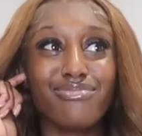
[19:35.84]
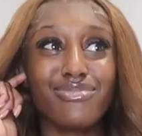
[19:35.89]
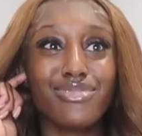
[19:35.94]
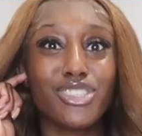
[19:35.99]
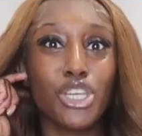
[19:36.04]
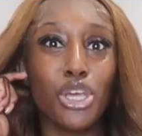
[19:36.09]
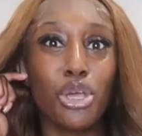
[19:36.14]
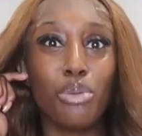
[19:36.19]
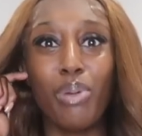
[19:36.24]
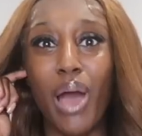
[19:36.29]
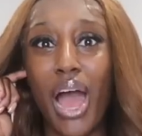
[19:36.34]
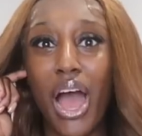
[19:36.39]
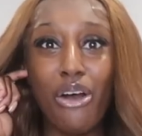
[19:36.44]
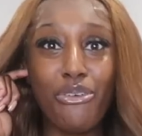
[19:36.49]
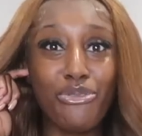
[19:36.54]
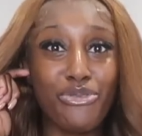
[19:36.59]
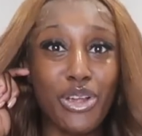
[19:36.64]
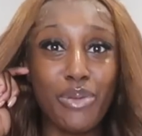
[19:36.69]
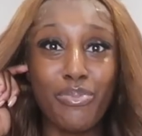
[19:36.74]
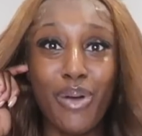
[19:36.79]
£2,
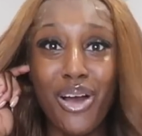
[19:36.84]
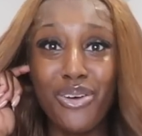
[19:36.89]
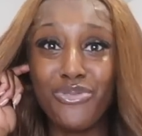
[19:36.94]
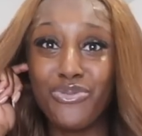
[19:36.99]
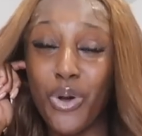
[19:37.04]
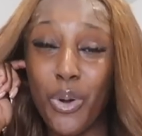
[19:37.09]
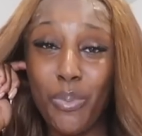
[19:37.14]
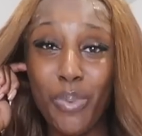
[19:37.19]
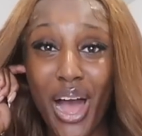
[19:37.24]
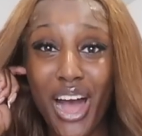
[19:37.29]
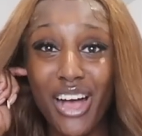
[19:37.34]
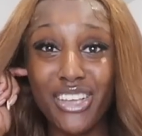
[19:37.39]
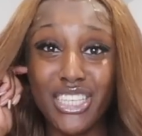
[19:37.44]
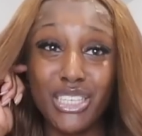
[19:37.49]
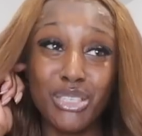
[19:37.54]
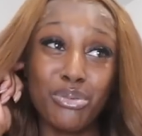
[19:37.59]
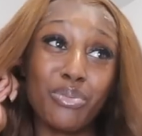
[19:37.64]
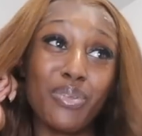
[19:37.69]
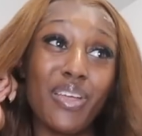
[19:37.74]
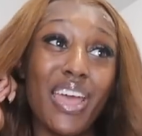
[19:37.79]
£3, £4. So
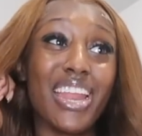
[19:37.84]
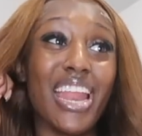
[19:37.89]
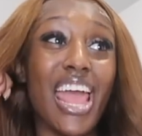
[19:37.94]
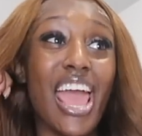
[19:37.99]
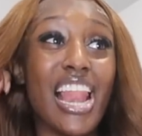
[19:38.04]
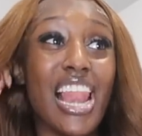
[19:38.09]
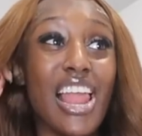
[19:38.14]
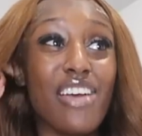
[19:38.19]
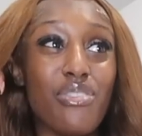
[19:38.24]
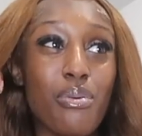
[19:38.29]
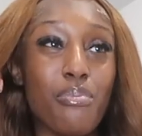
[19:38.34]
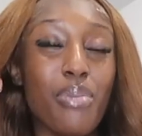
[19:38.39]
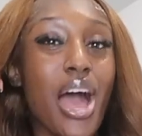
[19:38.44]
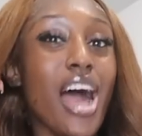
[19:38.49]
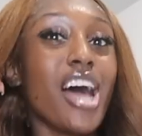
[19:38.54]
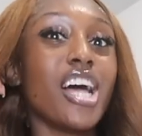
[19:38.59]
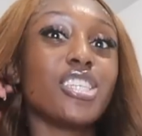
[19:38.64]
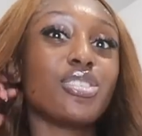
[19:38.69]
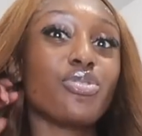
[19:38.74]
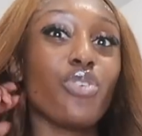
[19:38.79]
if you paid
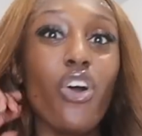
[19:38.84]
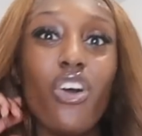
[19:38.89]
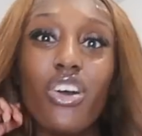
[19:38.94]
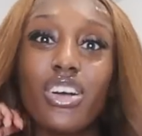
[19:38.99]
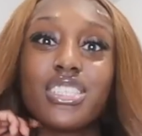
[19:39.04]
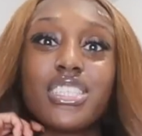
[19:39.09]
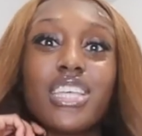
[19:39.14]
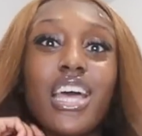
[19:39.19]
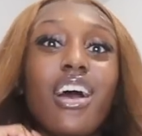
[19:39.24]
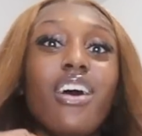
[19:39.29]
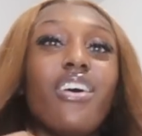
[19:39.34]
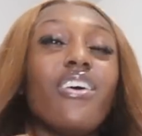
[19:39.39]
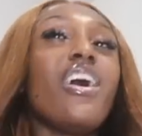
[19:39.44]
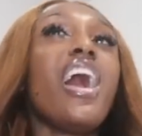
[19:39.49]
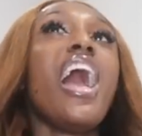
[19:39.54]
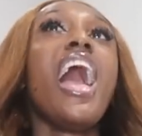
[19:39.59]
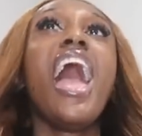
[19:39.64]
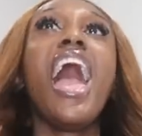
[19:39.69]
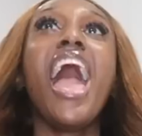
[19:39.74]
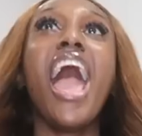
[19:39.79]
£11 for oxtail,
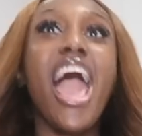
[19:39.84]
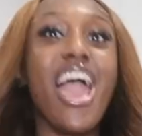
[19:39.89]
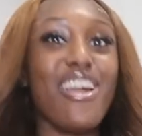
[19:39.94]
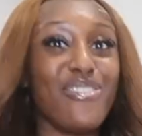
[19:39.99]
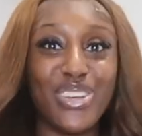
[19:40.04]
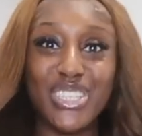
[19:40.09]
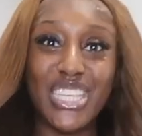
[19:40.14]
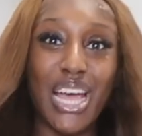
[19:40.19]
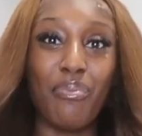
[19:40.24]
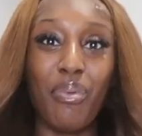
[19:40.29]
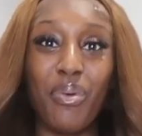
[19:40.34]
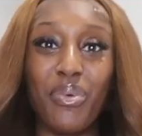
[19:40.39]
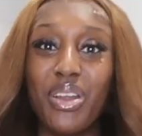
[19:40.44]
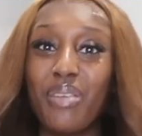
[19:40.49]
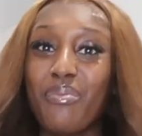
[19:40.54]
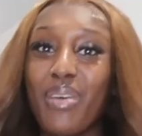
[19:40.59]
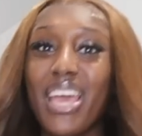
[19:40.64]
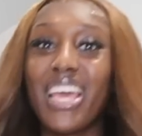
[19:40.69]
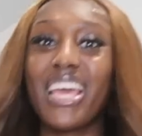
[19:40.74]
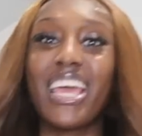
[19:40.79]
every time I want to
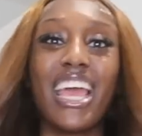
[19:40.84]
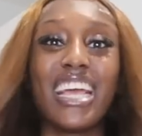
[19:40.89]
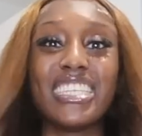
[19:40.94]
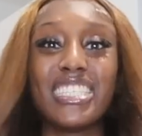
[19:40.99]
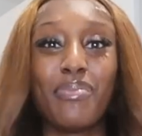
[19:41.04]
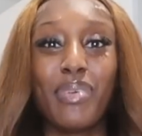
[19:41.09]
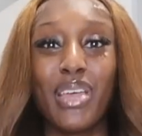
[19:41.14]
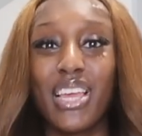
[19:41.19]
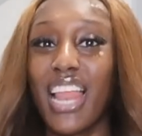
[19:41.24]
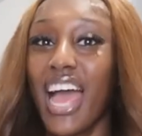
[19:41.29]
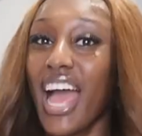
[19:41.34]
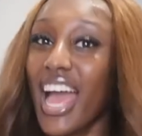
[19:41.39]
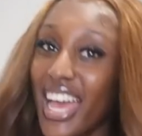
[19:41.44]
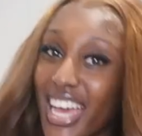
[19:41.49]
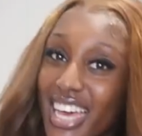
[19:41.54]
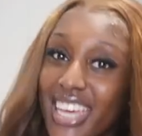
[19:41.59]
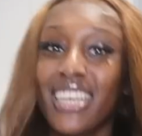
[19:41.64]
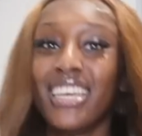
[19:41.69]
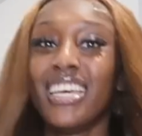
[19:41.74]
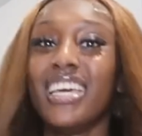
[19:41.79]
make it, it's a bit
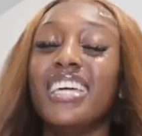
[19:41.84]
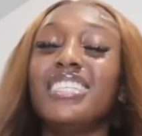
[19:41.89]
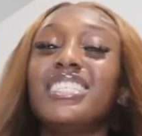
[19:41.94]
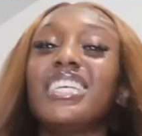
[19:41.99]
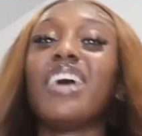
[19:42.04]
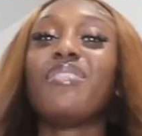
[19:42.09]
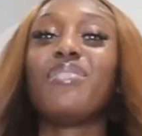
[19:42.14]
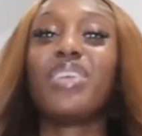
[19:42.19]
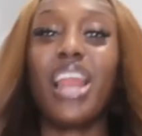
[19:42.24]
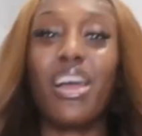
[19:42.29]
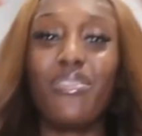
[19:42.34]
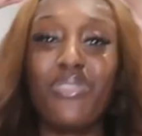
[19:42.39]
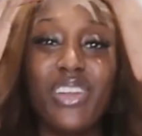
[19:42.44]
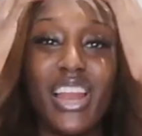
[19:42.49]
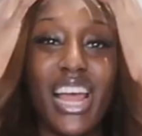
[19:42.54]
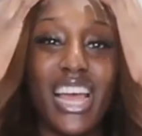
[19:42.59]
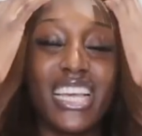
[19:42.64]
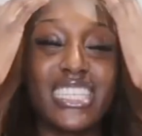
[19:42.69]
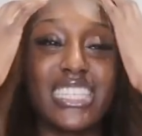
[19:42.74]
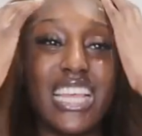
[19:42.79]
like, do you know what I mean? I feel
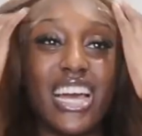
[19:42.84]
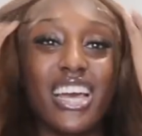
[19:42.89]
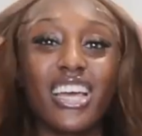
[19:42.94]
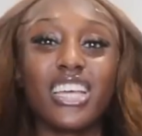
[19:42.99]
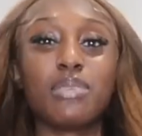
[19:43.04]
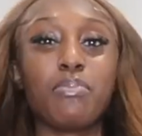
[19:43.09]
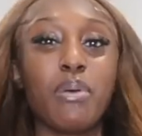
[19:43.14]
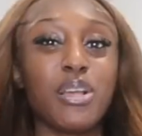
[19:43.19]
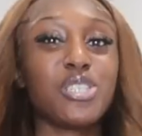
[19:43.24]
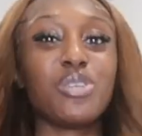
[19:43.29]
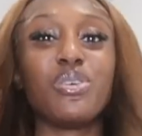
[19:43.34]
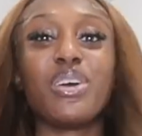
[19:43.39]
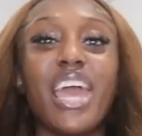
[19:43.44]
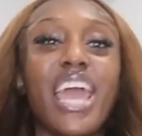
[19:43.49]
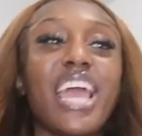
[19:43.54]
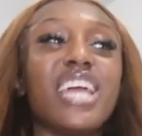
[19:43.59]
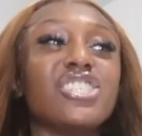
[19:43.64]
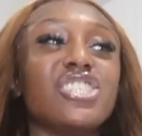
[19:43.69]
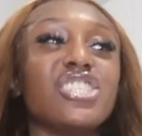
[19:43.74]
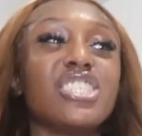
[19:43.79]
like it's like a special
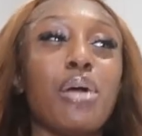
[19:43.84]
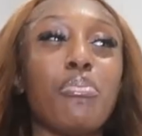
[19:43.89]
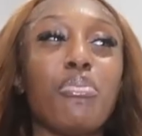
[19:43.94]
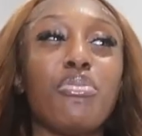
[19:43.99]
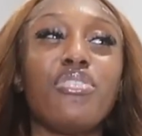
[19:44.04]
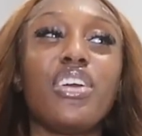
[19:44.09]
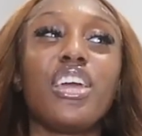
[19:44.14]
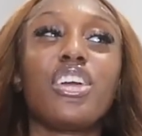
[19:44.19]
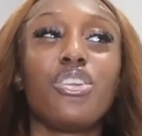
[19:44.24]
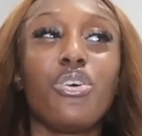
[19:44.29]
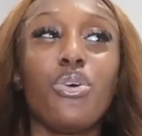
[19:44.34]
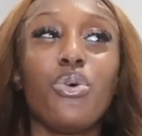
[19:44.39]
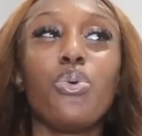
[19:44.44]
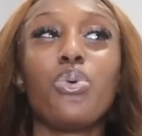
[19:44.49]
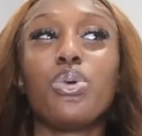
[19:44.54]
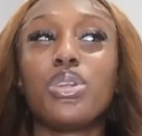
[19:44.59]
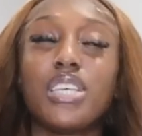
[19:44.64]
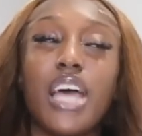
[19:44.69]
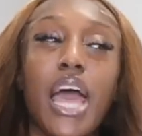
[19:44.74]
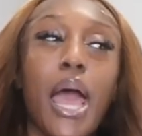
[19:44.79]
occasion type of thing, not all
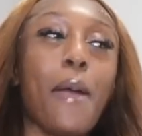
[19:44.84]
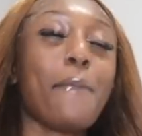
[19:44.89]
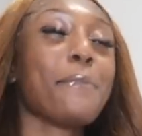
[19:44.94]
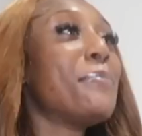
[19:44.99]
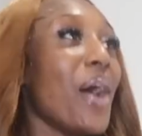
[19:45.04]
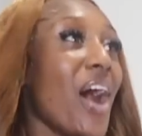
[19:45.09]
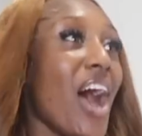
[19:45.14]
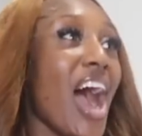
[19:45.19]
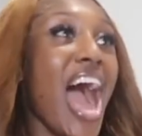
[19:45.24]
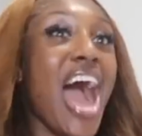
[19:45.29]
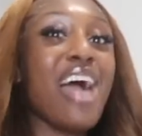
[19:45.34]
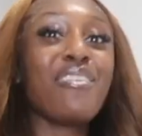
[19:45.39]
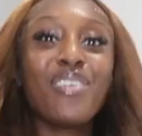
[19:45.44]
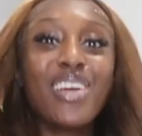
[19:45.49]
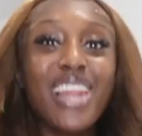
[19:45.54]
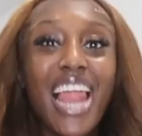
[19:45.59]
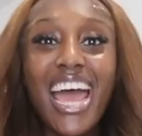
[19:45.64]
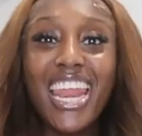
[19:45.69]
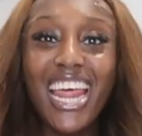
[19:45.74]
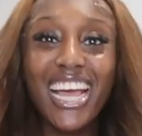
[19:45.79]
the time. But I'm
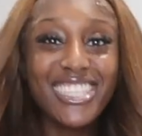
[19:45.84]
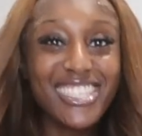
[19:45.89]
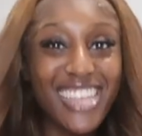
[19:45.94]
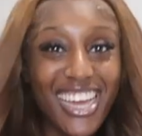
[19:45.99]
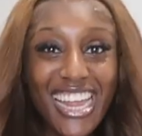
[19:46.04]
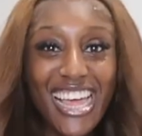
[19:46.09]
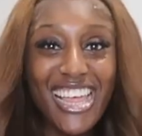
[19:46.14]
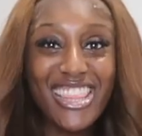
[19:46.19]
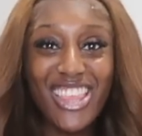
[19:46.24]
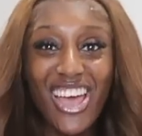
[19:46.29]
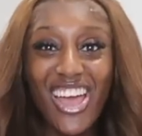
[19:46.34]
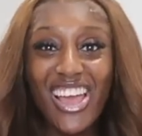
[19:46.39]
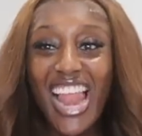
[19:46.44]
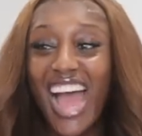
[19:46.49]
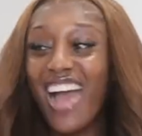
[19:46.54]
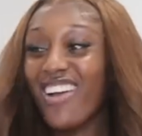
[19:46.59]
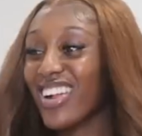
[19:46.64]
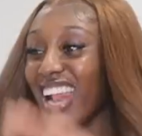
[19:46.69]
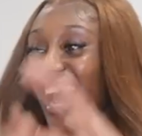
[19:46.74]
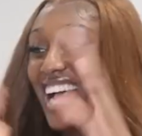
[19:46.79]
glad I done it though. Like,
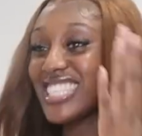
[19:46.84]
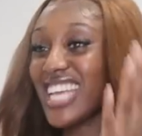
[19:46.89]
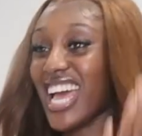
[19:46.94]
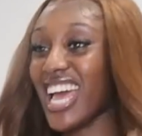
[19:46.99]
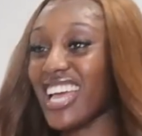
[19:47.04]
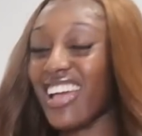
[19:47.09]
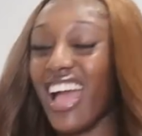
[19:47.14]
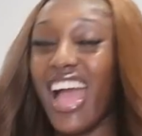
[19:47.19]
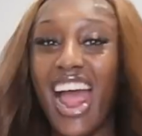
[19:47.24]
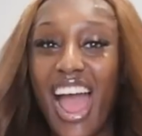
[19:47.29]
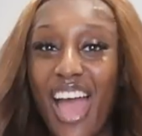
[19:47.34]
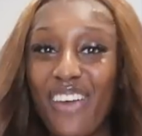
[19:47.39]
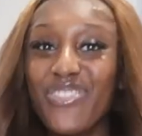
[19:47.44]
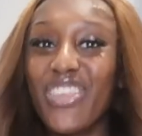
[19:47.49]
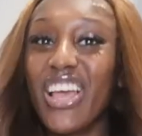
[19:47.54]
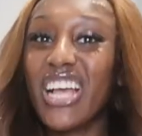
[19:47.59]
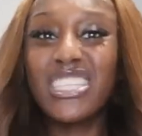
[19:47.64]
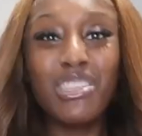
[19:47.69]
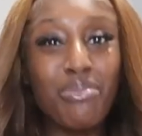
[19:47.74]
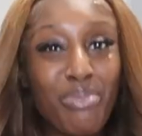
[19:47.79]
I'm glad I have the
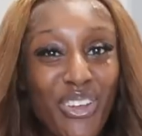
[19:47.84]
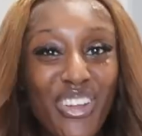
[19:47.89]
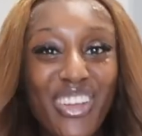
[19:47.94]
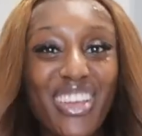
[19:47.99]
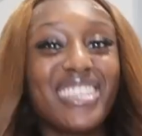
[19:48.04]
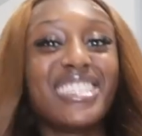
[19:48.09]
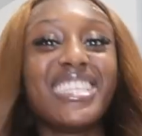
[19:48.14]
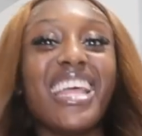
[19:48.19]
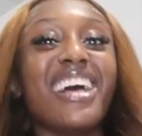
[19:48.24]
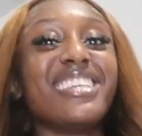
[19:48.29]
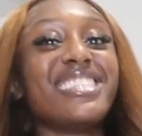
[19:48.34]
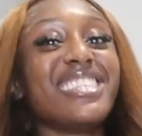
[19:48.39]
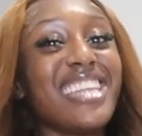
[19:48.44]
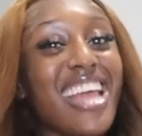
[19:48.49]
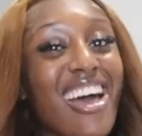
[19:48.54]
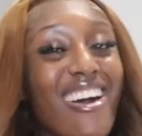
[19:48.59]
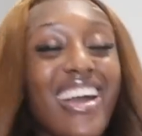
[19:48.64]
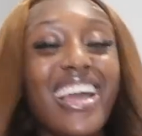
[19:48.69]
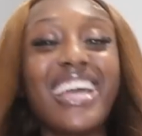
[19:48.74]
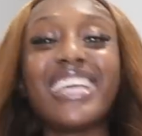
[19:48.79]
experience now, so
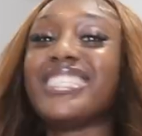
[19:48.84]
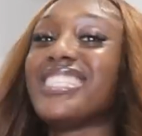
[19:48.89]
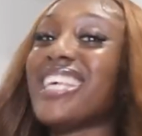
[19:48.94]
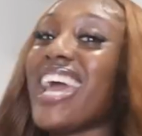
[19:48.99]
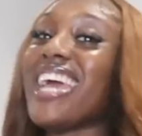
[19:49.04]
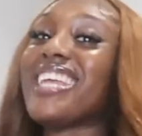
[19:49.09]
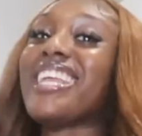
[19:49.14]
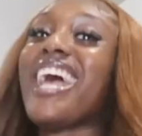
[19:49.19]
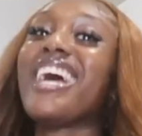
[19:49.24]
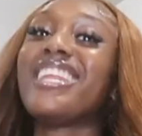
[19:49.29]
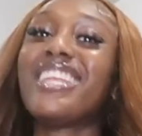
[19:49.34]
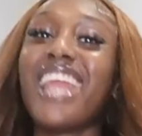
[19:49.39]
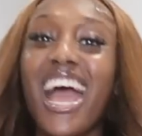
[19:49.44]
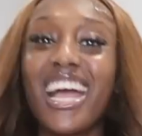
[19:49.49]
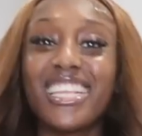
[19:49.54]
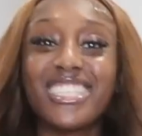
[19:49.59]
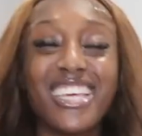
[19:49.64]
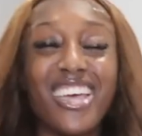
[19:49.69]
now I can say that I know how to